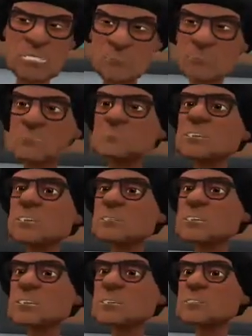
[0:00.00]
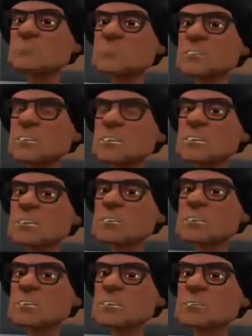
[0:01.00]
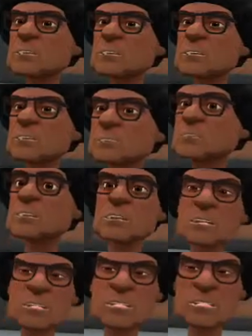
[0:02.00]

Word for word: papers and give me your ID and insurance card.